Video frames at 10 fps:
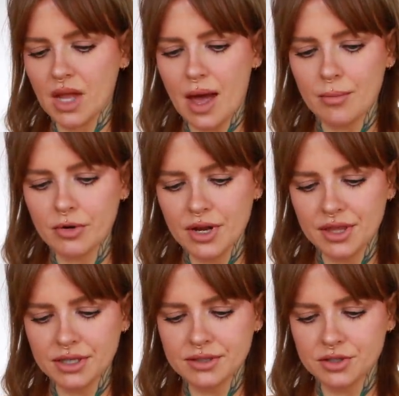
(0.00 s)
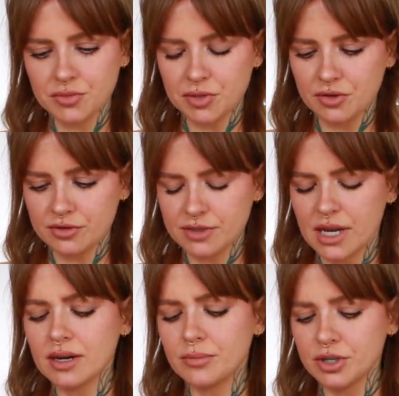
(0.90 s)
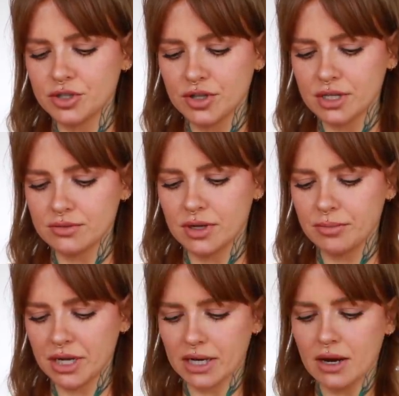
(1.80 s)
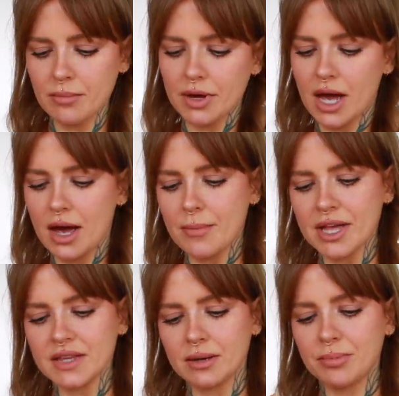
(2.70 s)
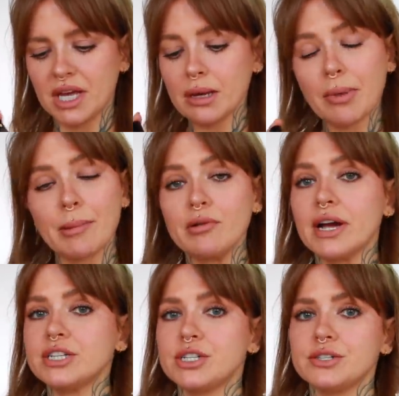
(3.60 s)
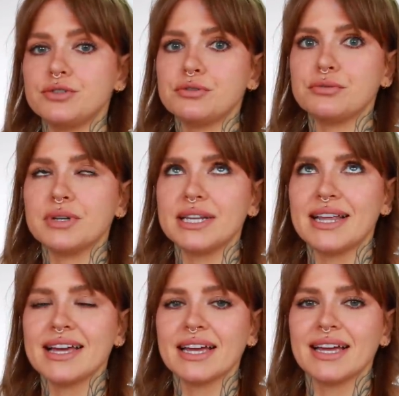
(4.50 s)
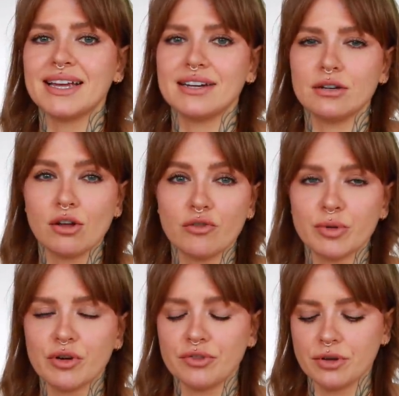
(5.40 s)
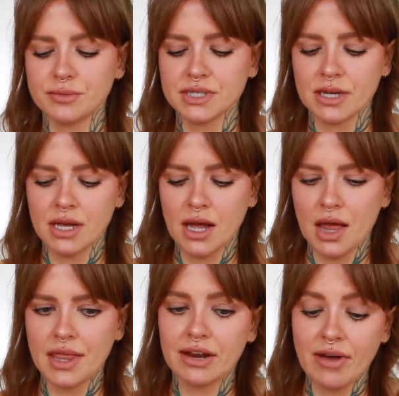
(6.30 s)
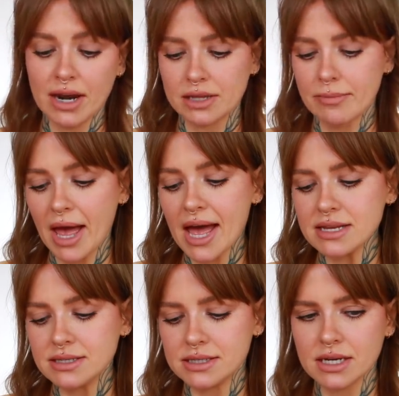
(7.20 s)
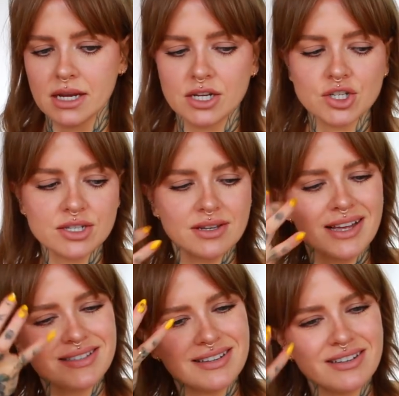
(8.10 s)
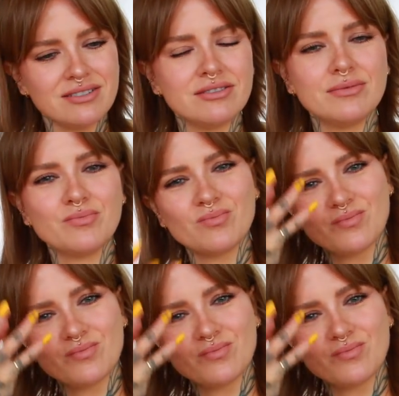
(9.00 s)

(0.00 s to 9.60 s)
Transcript: Amber, I think is such a beautiful scent. I'm pretty sure that's what I'm picking up. Um, and then pink pepper I actually do really like in a lot of perfumes that I've had in the past. Just adds a little,